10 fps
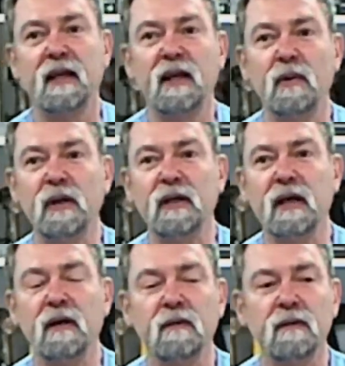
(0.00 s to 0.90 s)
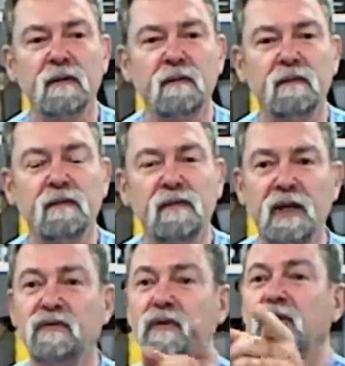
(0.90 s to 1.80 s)
Here we go.
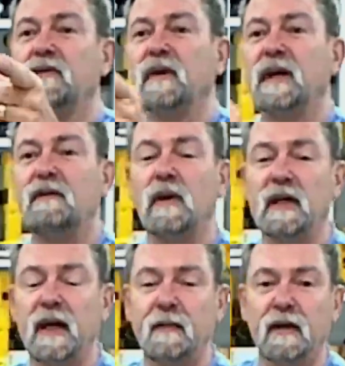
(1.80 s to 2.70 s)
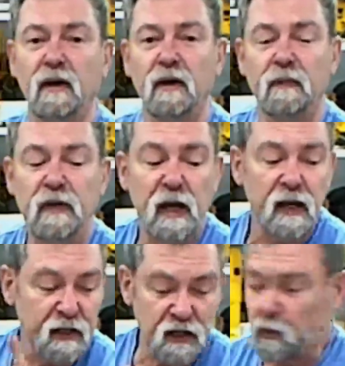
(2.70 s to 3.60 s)
Thanks for everyone coming along.
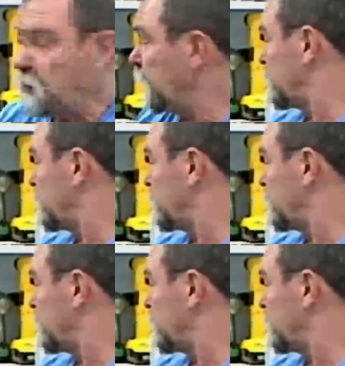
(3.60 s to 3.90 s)
Next